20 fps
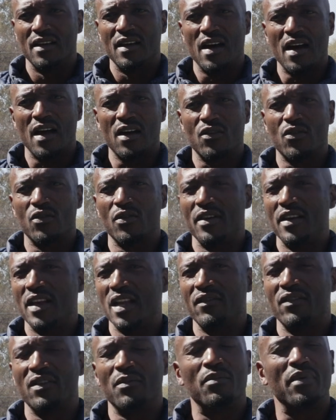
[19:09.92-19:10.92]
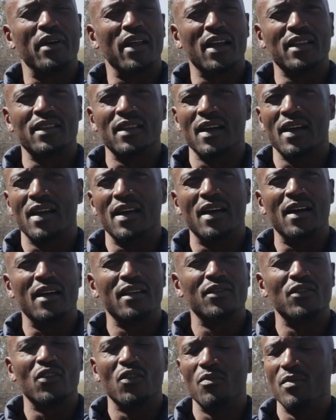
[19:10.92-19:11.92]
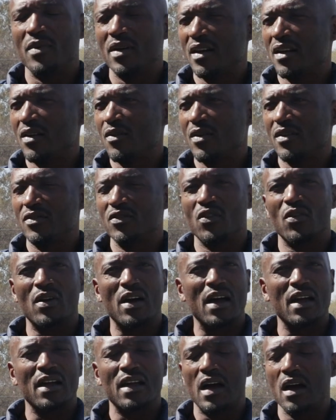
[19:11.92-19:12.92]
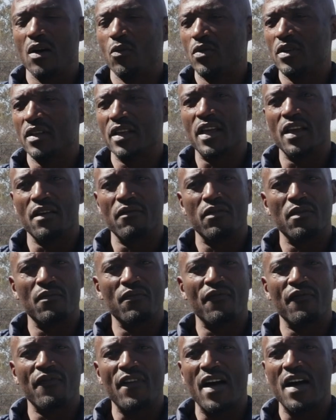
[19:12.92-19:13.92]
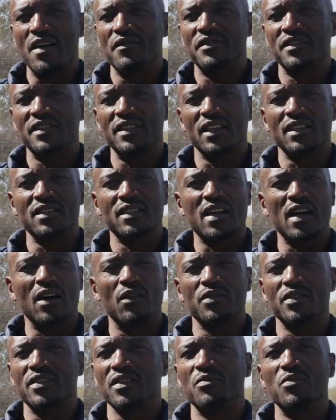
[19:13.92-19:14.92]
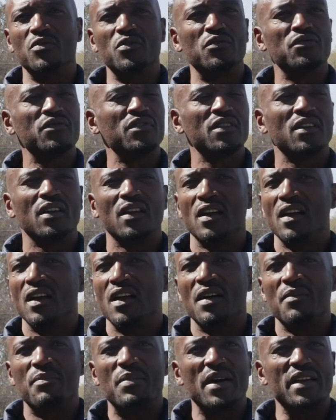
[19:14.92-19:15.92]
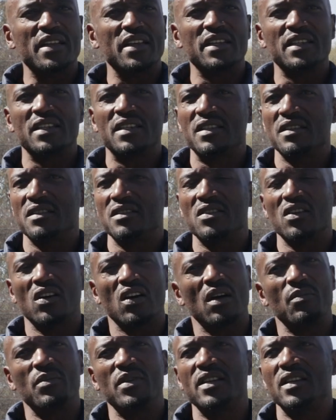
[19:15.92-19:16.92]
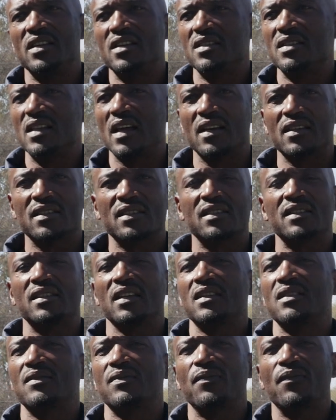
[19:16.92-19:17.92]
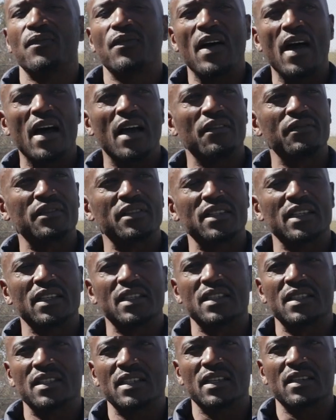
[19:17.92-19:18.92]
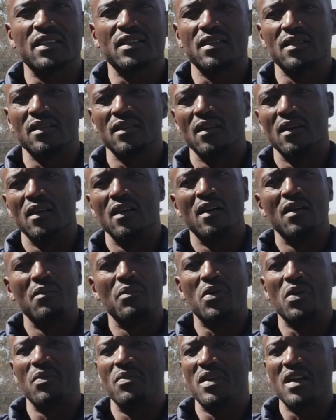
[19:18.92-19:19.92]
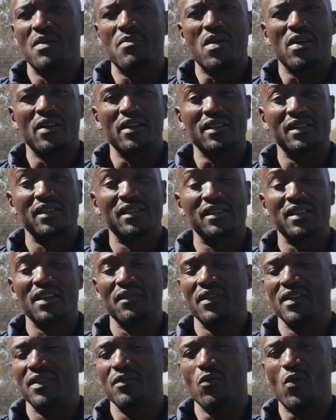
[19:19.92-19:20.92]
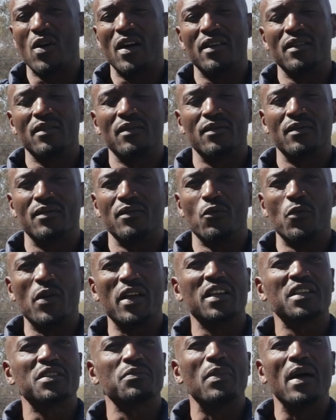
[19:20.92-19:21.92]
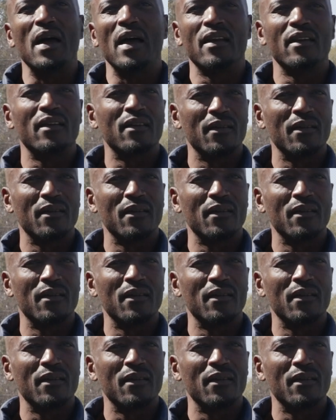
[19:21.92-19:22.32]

I could never break that guy, no matter what. No, I would give him 5-6 counter moves, but he's still, you know, I mean, he's like 6'5", 6'6", probably about a 7'1" wingspan,